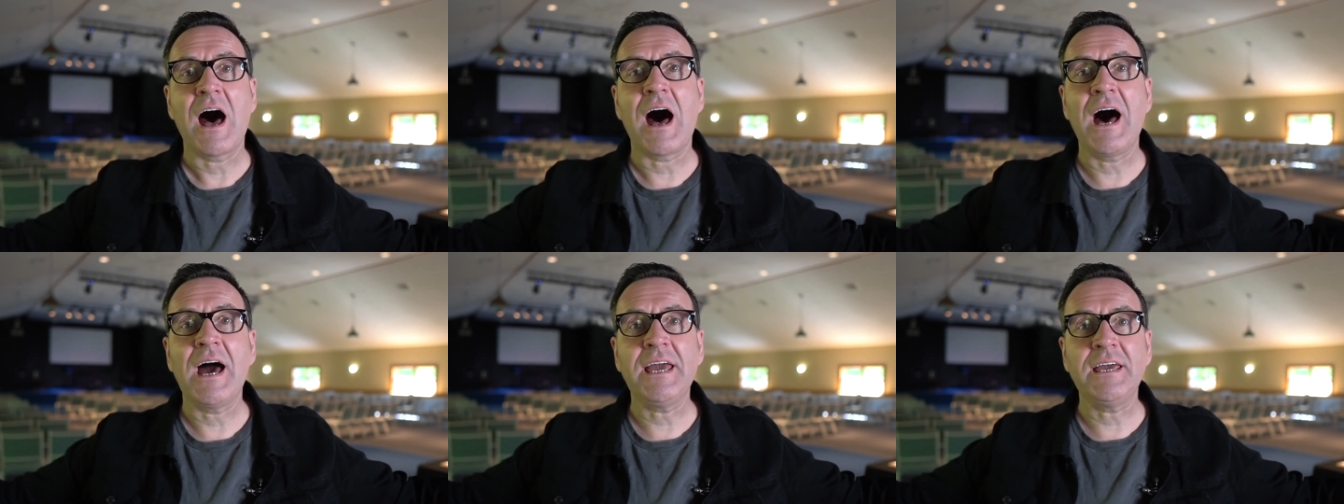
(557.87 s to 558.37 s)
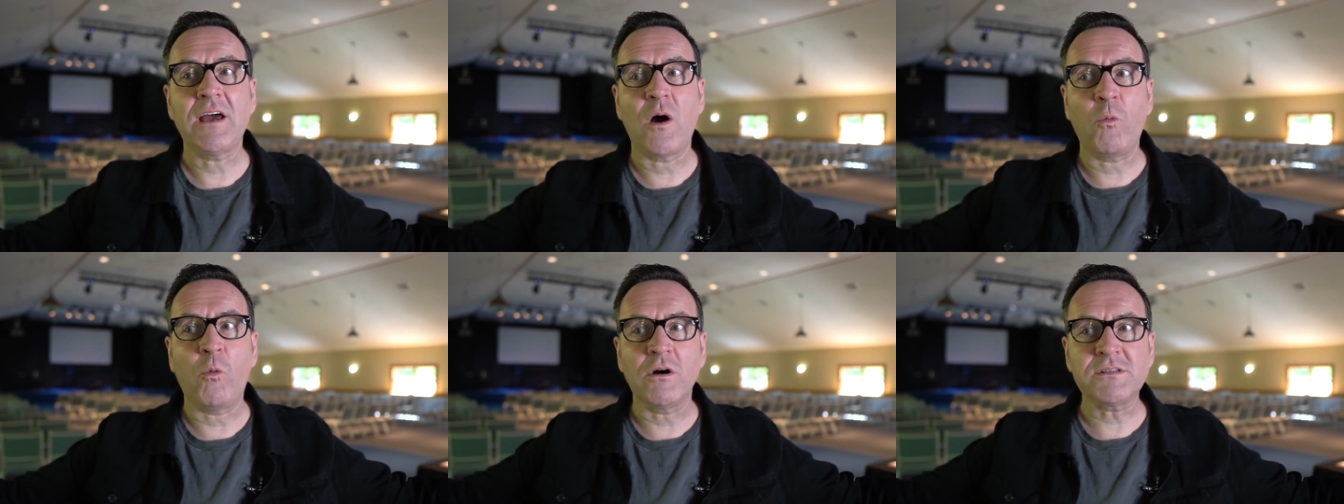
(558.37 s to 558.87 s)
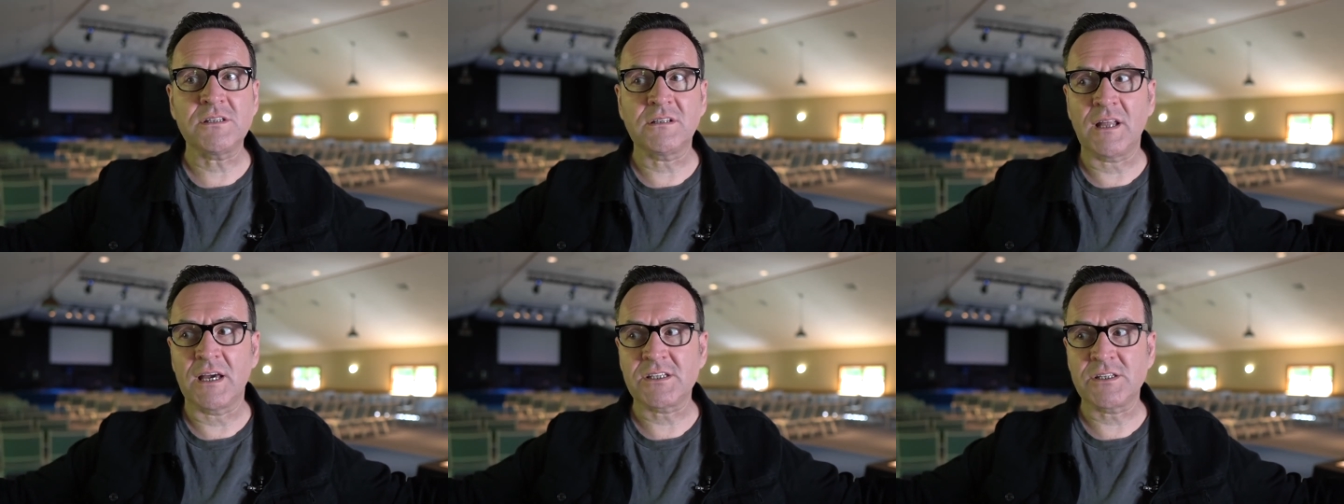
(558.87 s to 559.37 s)
I
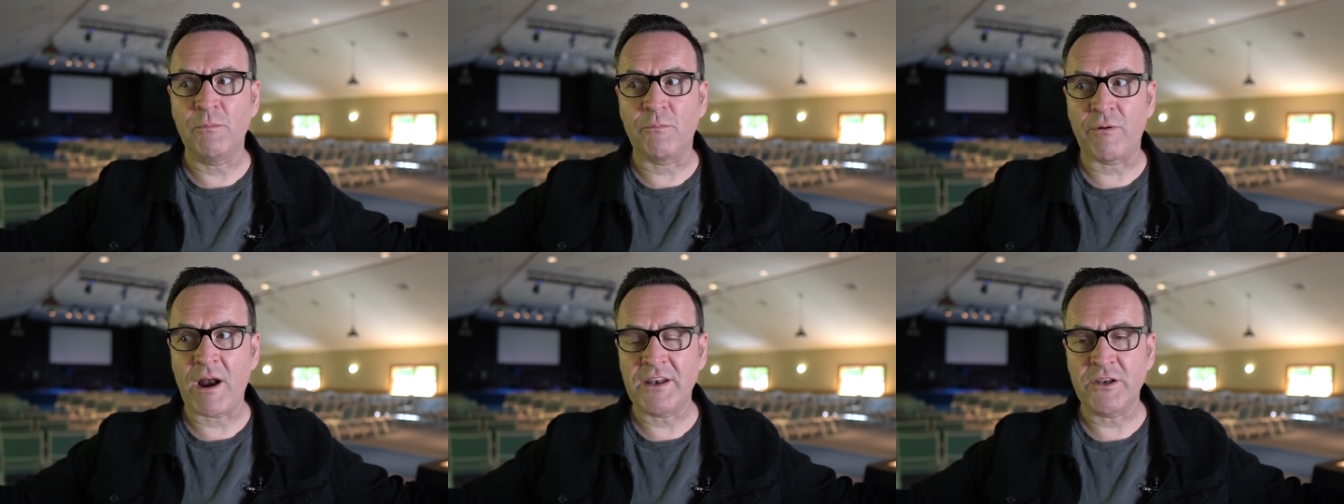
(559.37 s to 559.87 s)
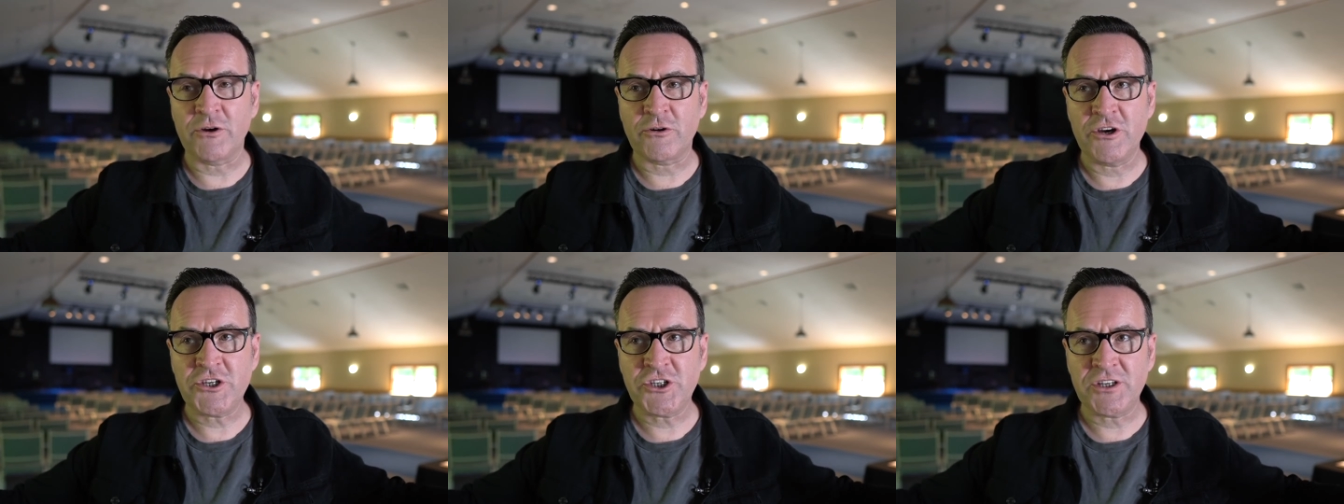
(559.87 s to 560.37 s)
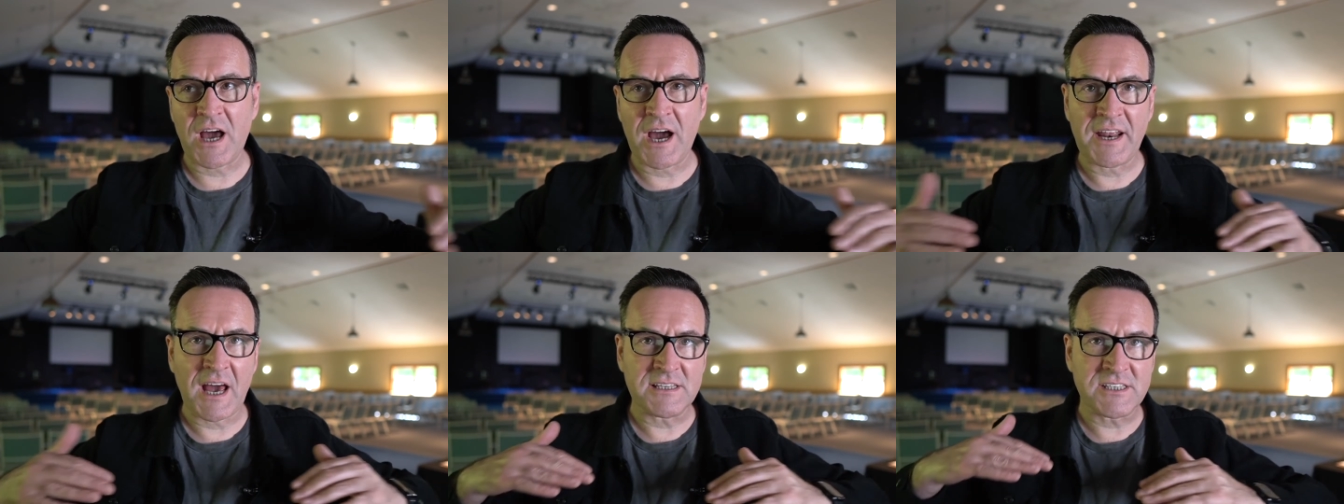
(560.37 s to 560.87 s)
wasn't like some brand new Christian.
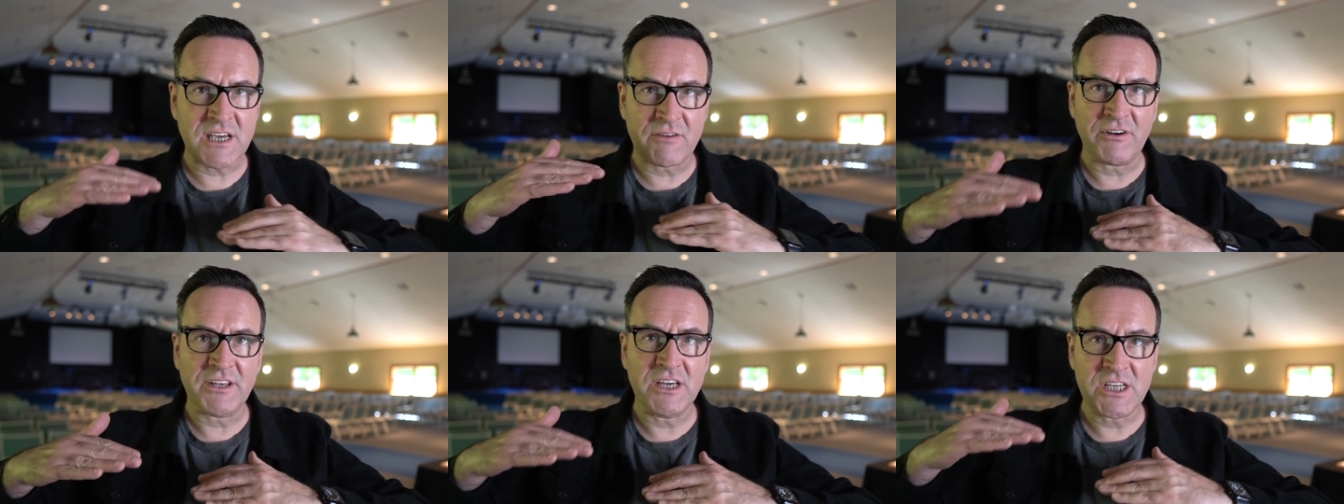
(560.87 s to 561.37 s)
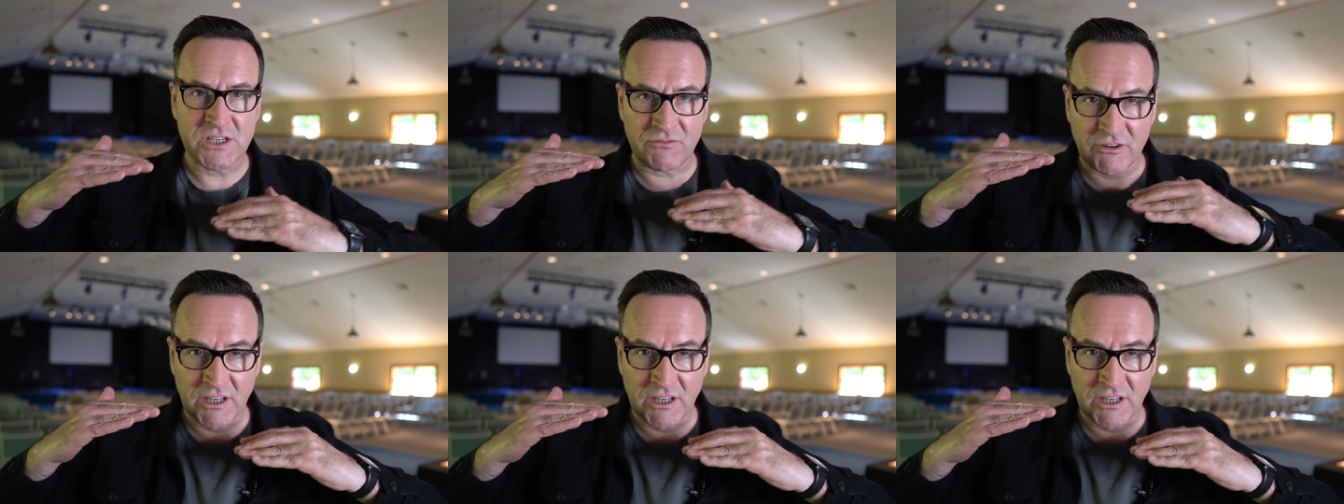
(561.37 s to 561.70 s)
I'd had several years of